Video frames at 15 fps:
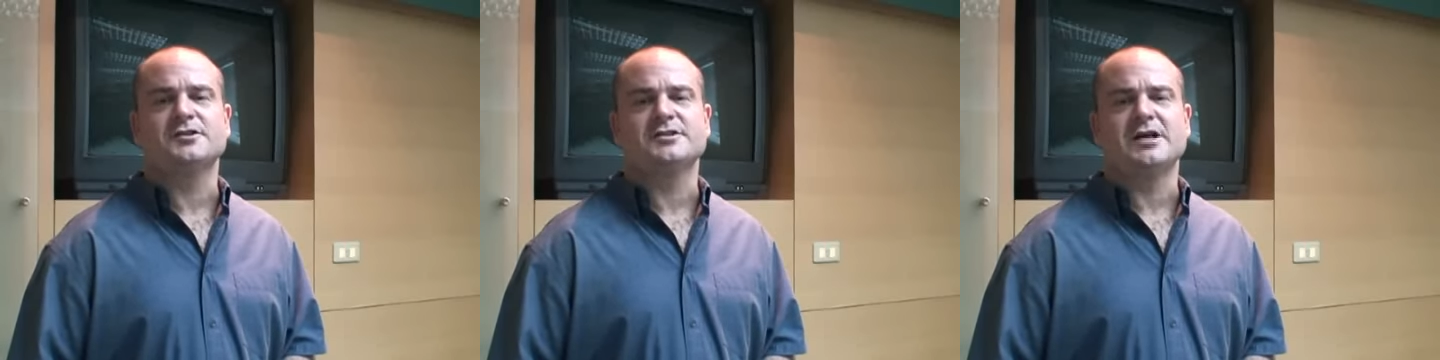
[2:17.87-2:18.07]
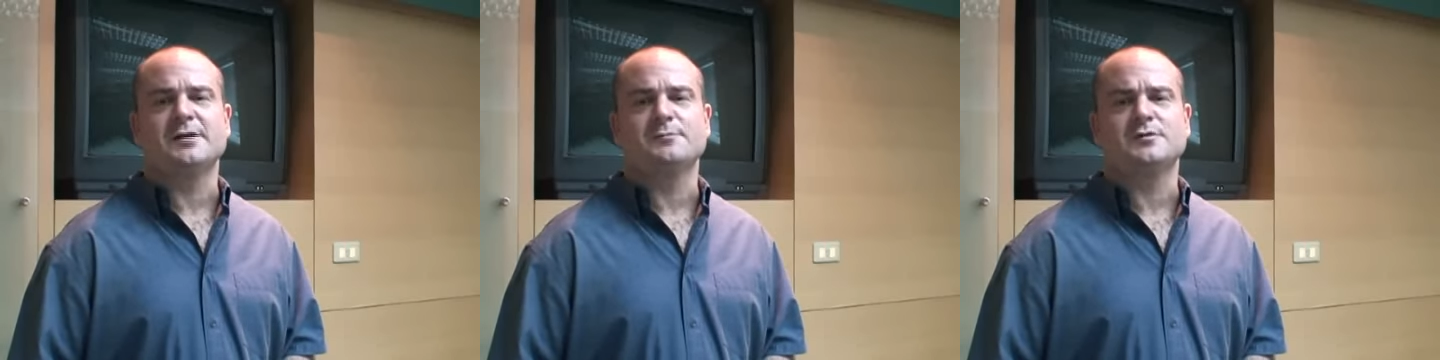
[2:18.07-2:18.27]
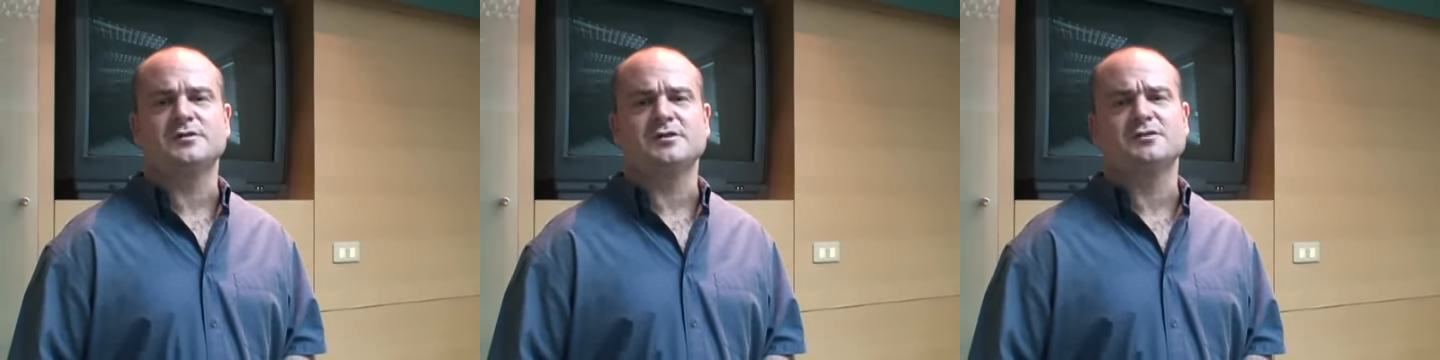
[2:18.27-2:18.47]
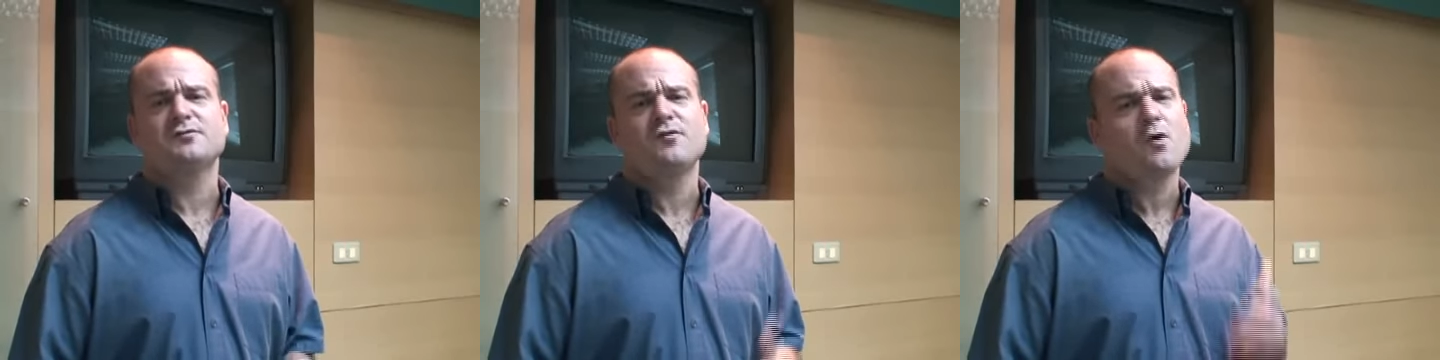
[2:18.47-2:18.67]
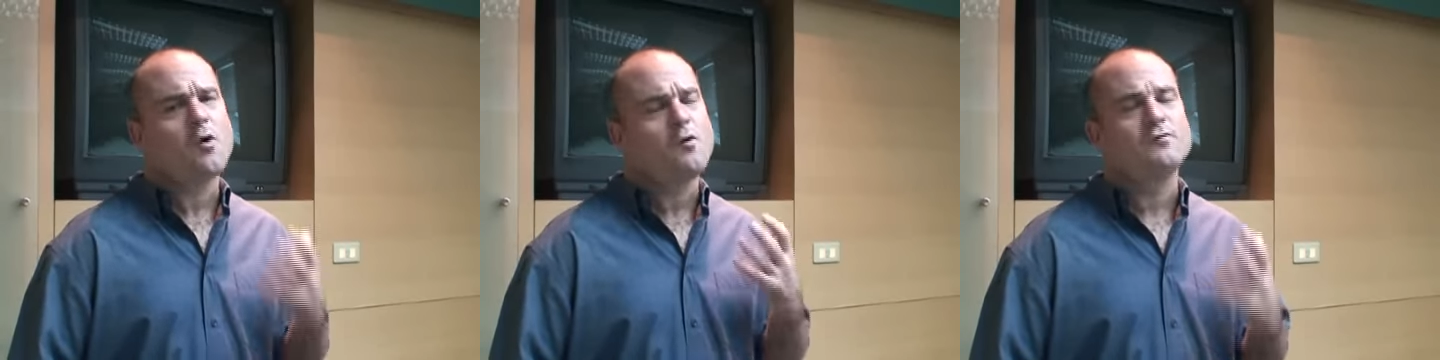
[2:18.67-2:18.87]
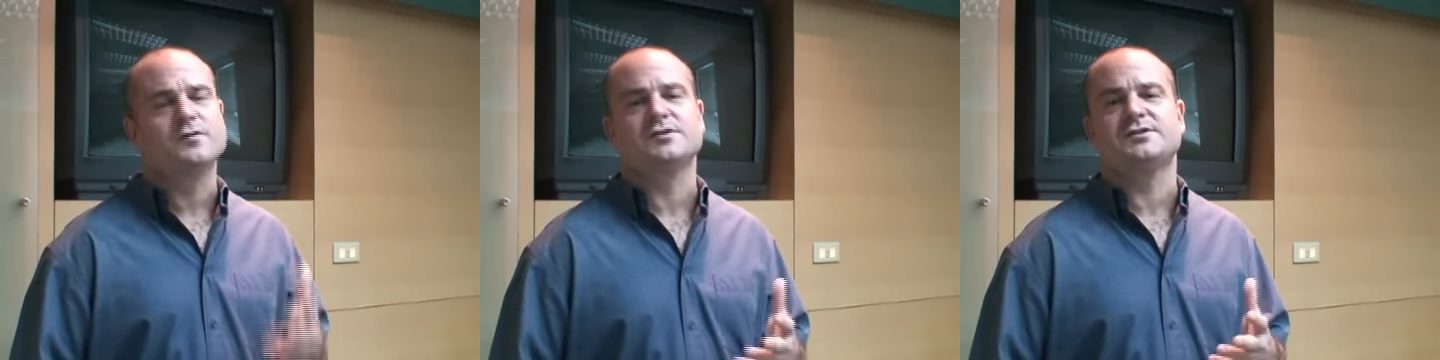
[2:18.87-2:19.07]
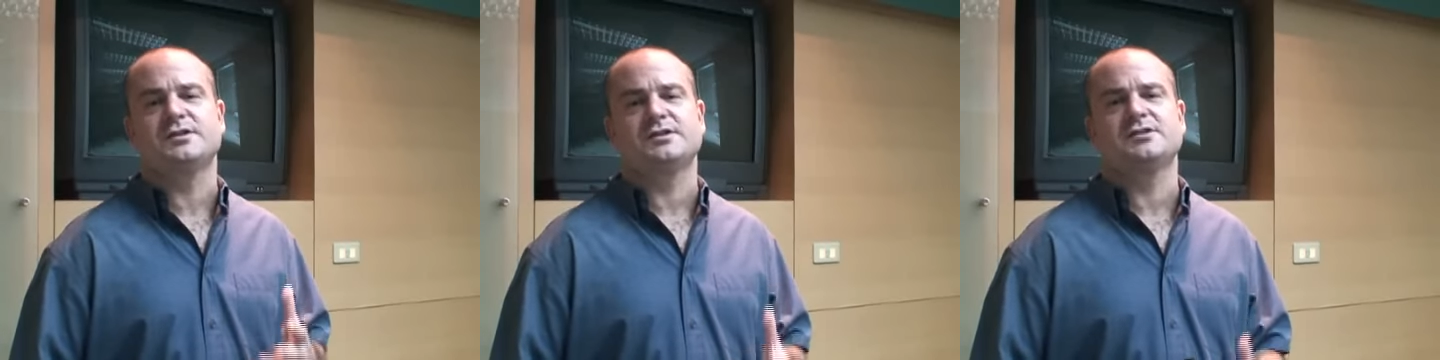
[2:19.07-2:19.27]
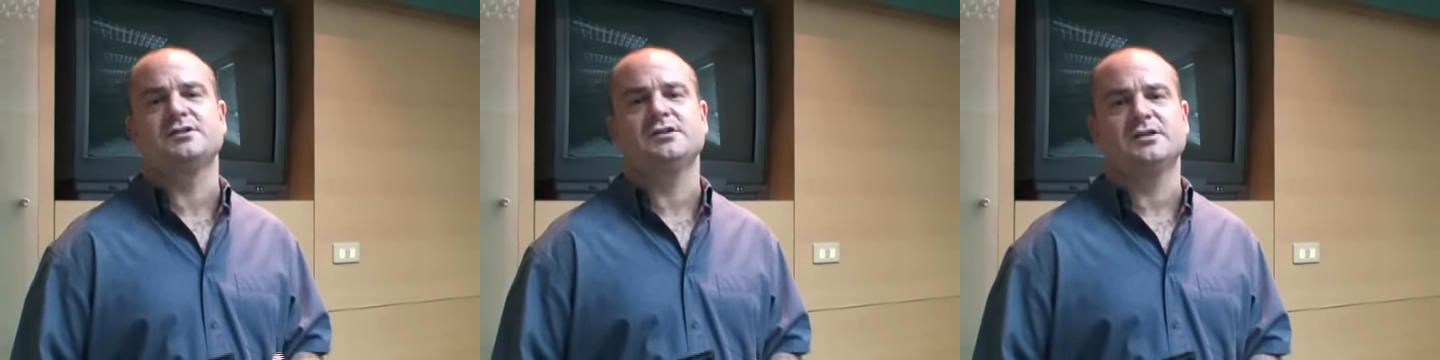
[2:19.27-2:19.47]
design business for over
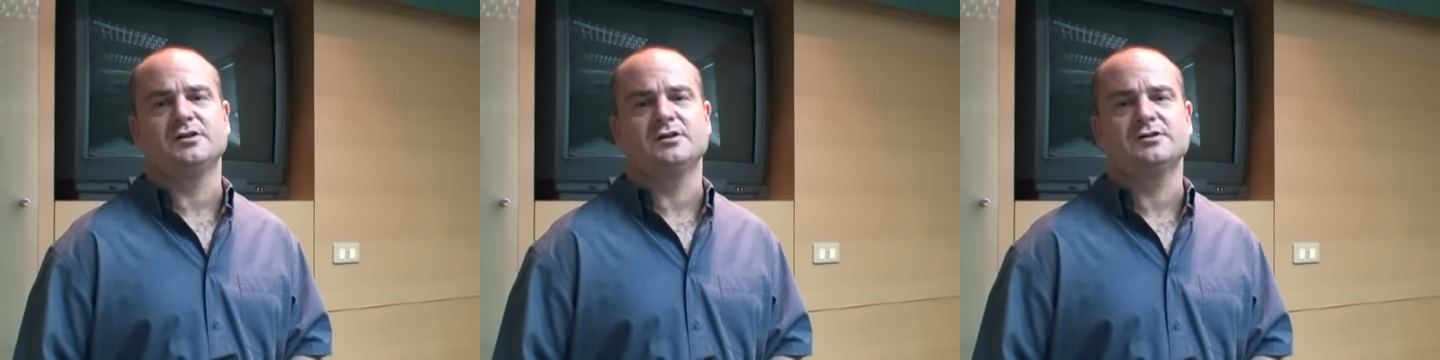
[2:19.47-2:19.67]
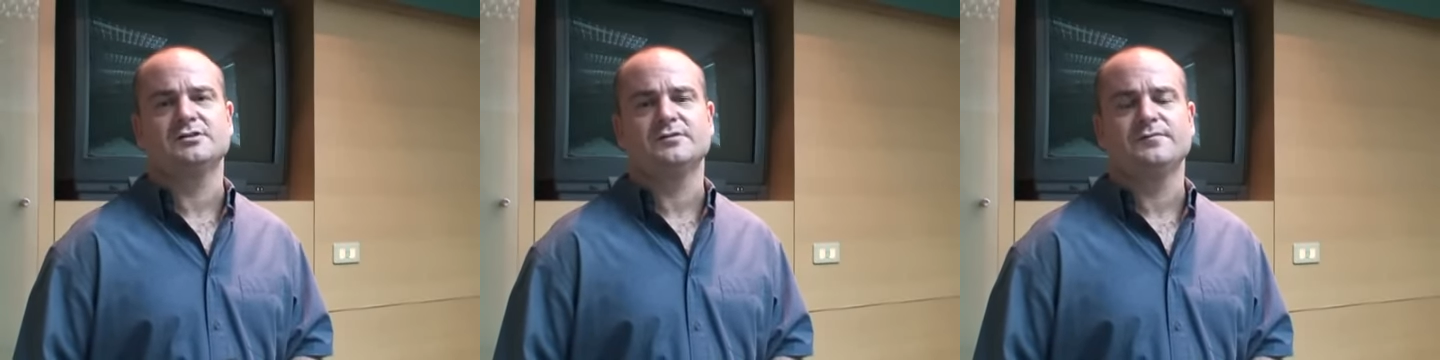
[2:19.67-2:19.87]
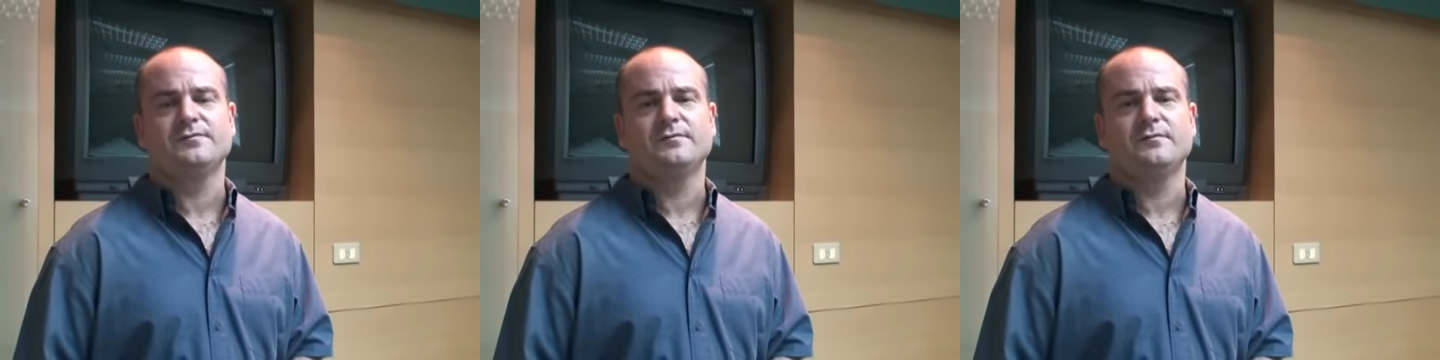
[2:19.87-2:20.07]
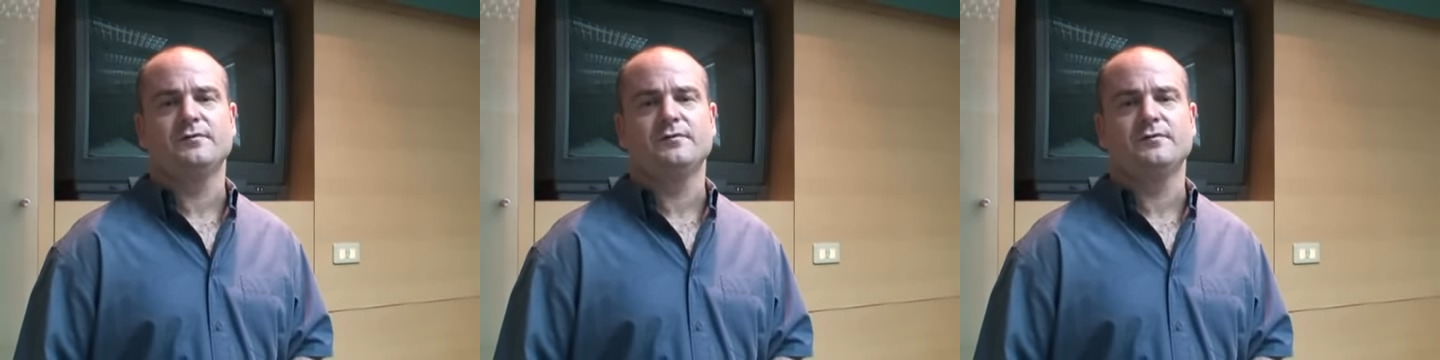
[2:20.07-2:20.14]
6 years.